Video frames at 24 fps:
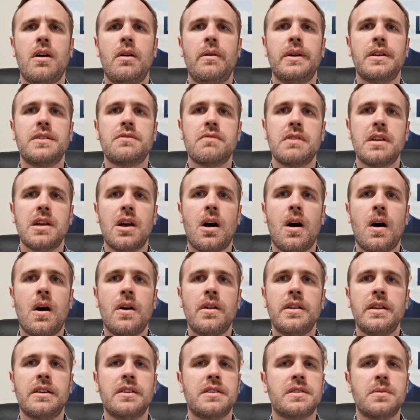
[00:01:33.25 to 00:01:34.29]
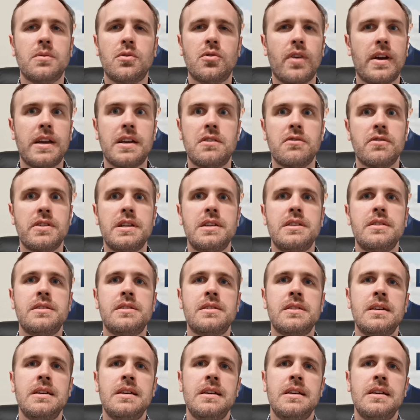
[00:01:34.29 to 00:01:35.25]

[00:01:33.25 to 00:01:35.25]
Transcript: It gets really hot. They've got some great greens,